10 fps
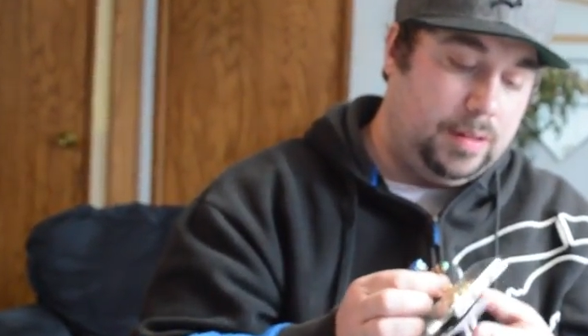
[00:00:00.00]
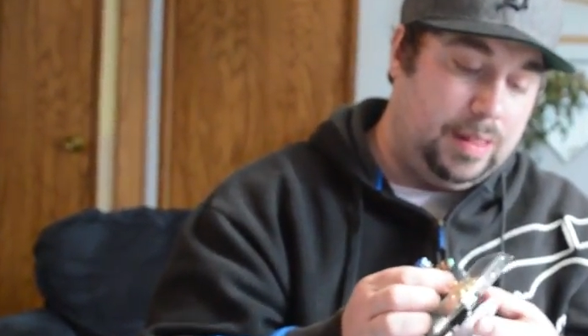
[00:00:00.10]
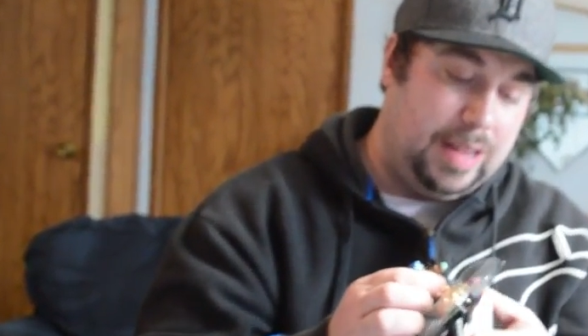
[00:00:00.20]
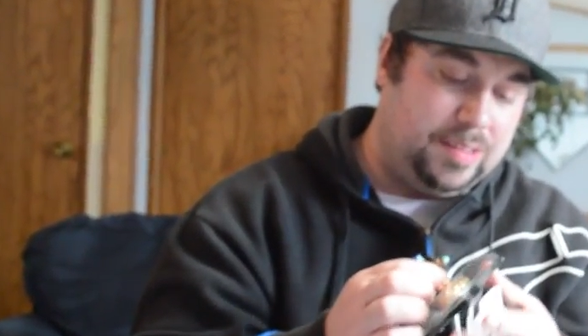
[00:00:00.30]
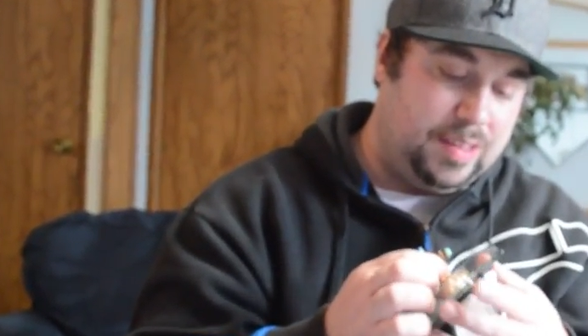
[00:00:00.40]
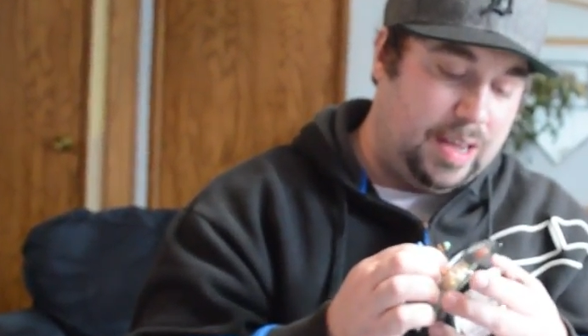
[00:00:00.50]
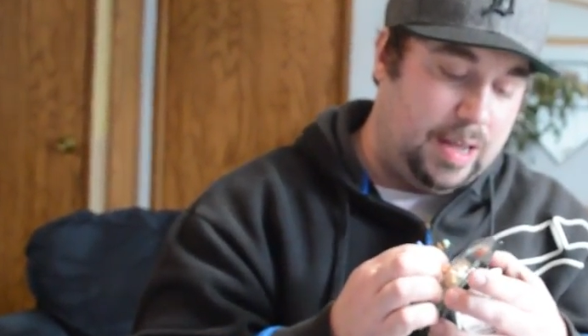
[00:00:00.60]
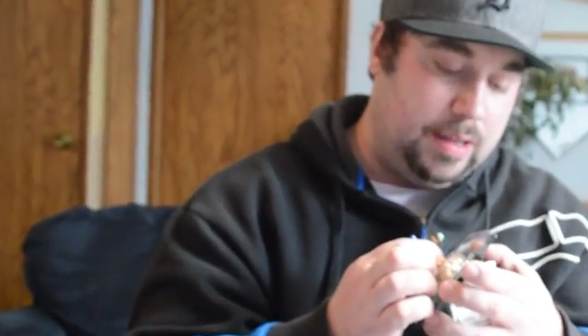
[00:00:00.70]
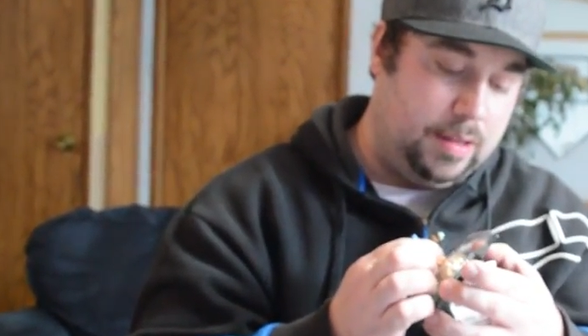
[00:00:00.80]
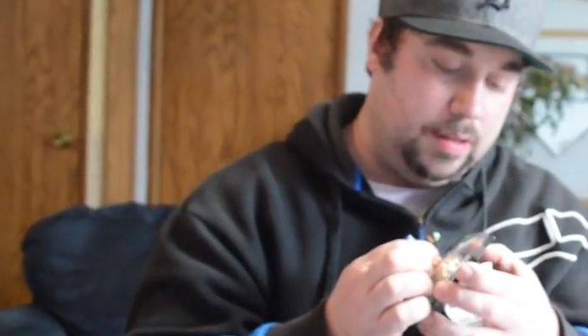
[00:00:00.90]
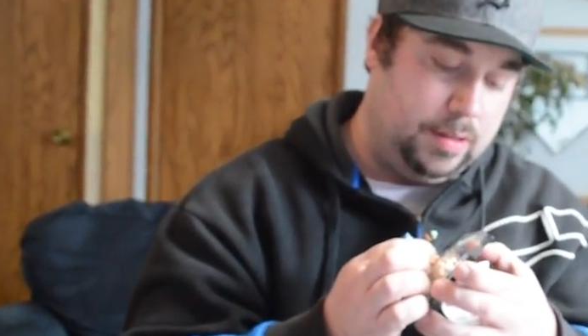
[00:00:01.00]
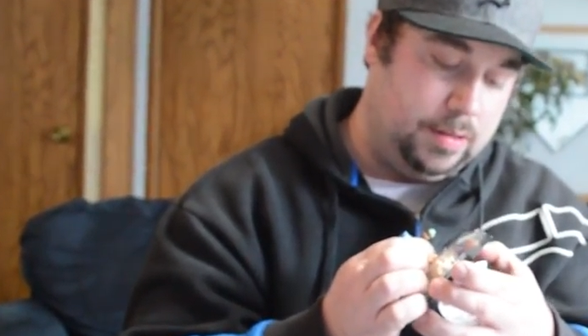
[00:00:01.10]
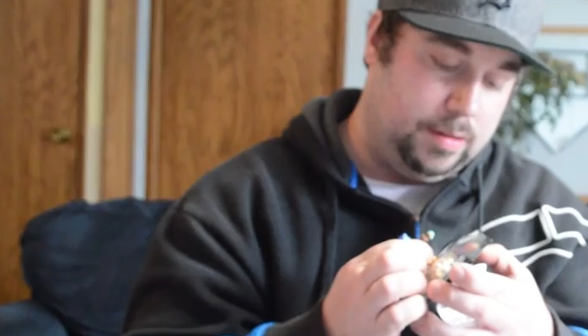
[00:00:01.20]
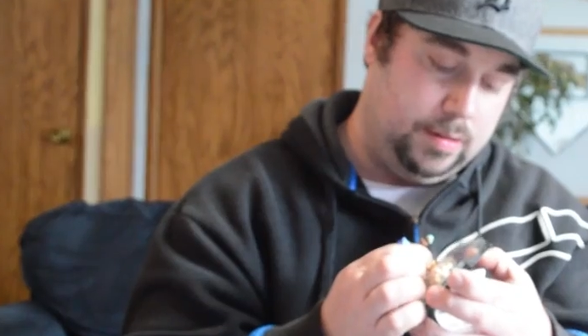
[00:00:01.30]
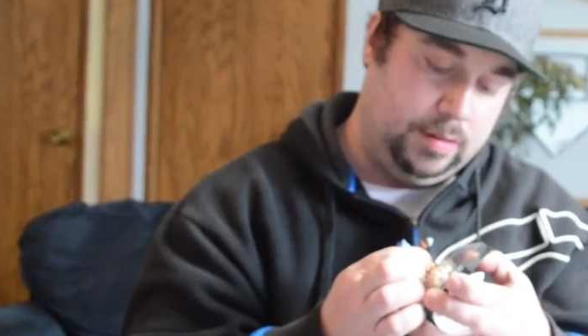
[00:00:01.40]
Let's uh
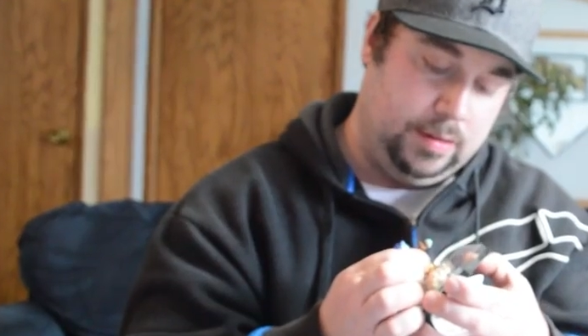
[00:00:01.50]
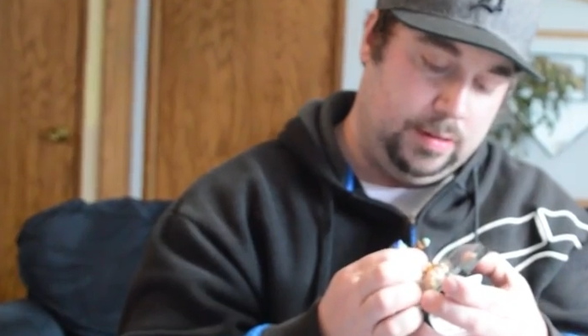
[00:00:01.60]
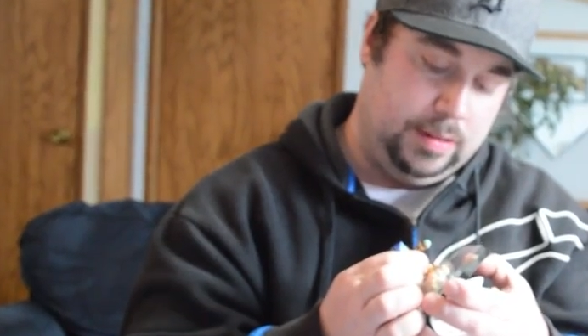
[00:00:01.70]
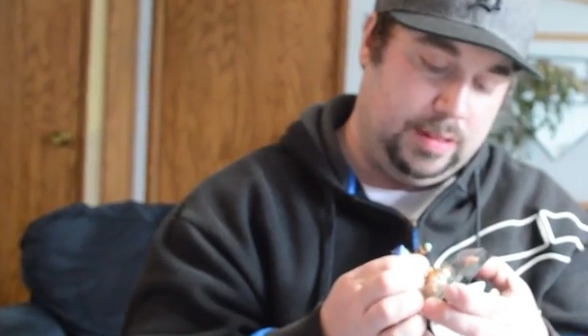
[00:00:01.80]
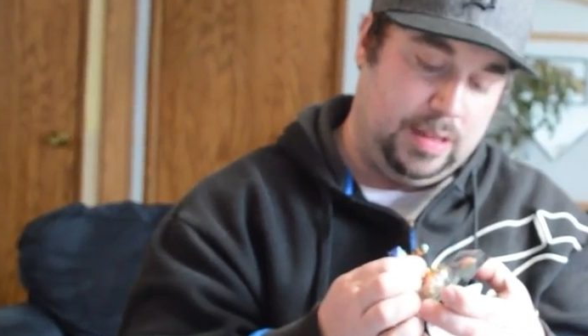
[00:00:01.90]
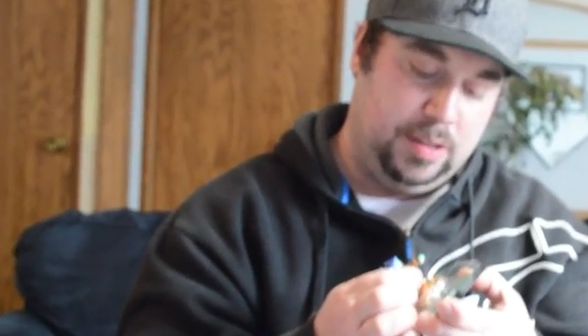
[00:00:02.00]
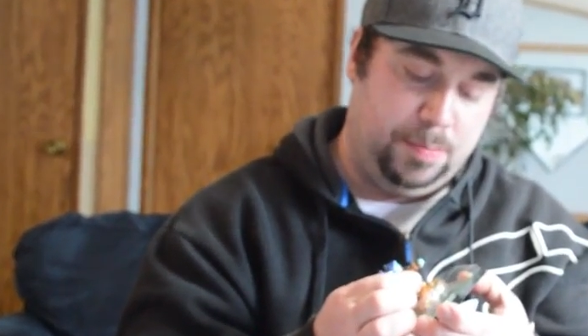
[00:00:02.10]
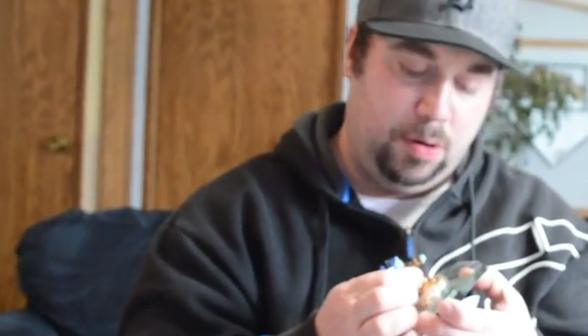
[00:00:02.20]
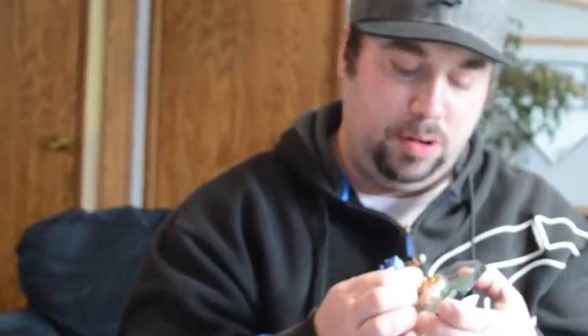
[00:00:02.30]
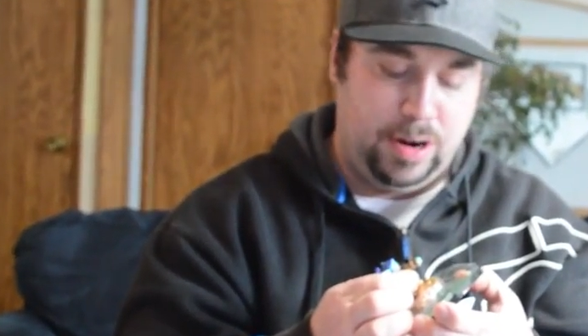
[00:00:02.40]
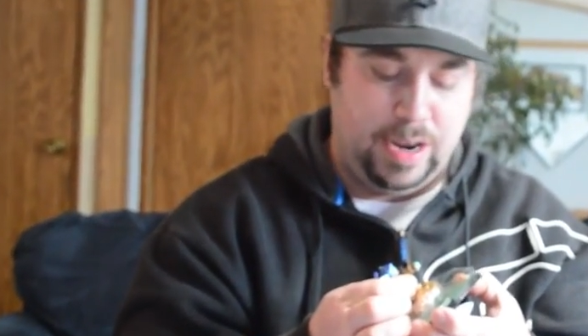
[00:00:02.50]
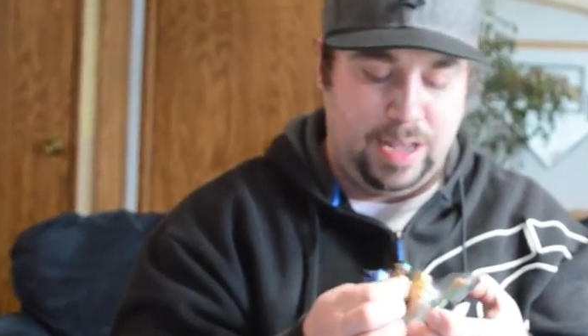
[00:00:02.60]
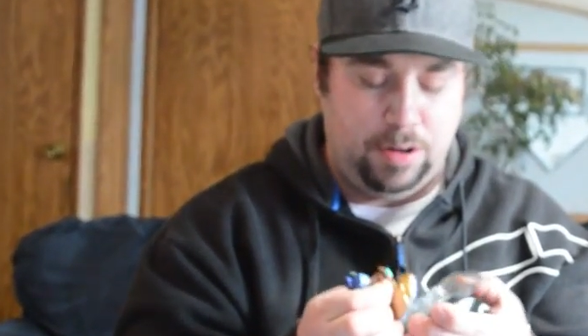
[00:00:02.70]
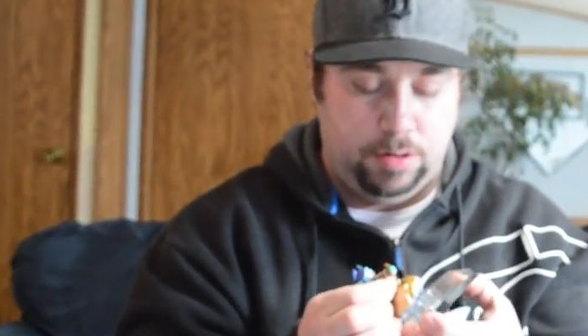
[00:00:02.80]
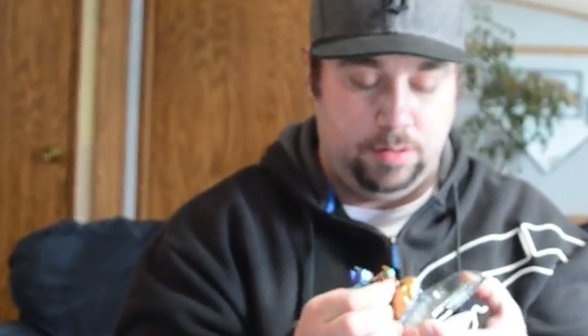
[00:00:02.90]
let's pull her on
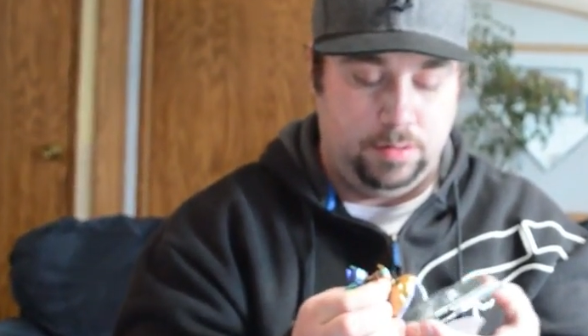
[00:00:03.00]
out.